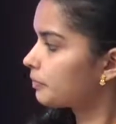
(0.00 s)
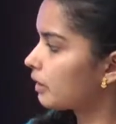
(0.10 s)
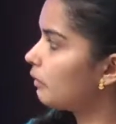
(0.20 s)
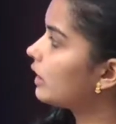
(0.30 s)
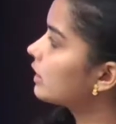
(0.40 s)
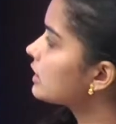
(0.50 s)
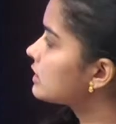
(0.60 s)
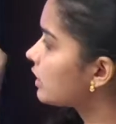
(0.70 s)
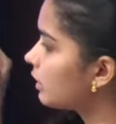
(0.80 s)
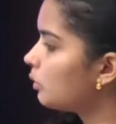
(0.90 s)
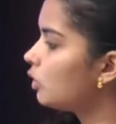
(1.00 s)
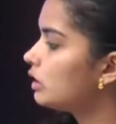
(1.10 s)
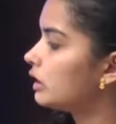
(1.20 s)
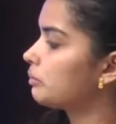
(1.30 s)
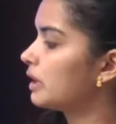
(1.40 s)
When it is removed,
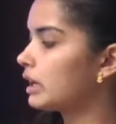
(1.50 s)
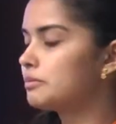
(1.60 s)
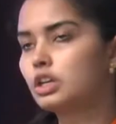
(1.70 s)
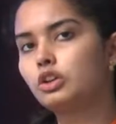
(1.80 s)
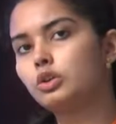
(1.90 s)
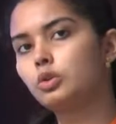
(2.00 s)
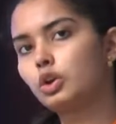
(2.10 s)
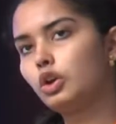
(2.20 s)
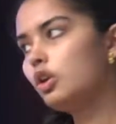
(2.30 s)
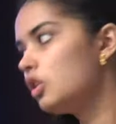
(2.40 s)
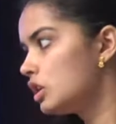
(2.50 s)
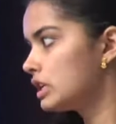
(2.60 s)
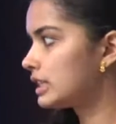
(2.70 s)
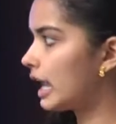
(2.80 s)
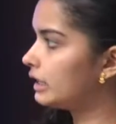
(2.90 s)
it becomes a
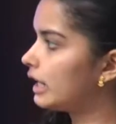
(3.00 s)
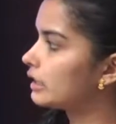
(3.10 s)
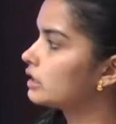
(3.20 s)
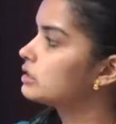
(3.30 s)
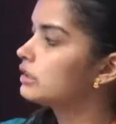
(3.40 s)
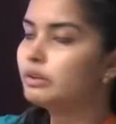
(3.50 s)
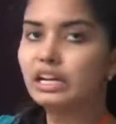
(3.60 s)
nucleoside, that is